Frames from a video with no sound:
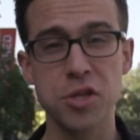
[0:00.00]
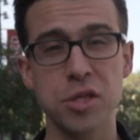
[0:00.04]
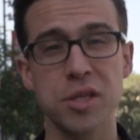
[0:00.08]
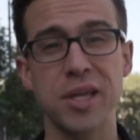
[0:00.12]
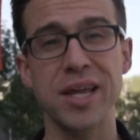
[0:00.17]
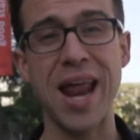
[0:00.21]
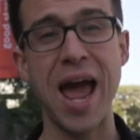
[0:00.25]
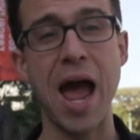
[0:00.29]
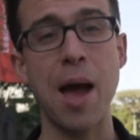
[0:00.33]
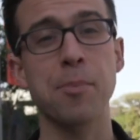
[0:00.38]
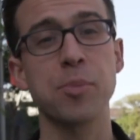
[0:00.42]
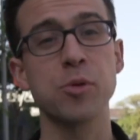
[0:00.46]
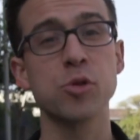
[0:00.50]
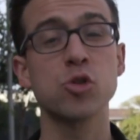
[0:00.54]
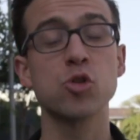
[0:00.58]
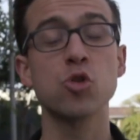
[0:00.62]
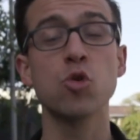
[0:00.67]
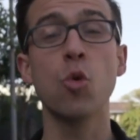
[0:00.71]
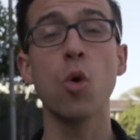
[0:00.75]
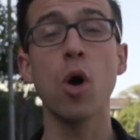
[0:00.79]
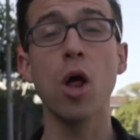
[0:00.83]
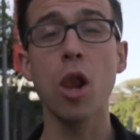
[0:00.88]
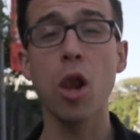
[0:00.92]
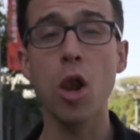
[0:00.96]
this can happen
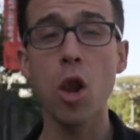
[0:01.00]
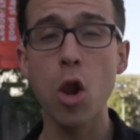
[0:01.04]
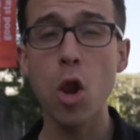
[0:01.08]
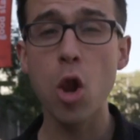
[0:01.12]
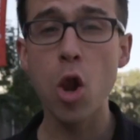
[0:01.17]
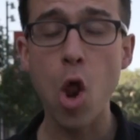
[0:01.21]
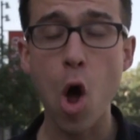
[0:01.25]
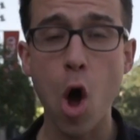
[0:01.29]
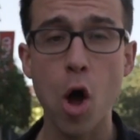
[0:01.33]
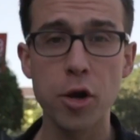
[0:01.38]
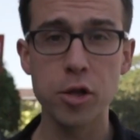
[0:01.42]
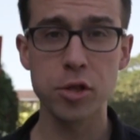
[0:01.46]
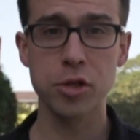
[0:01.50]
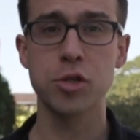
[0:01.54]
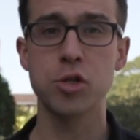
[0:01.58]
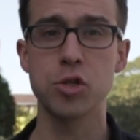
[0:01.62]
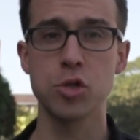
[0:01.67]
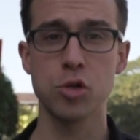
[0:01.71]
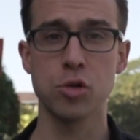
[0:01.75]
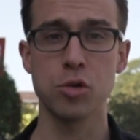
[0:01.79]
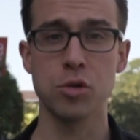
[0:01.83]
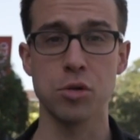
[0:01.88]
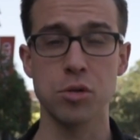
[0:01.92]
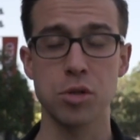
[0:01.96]
to a lot of
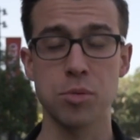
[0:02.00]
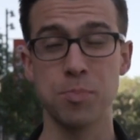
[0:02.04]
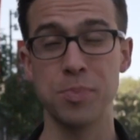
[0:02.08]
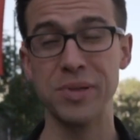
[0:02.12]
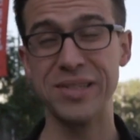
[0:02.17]
students,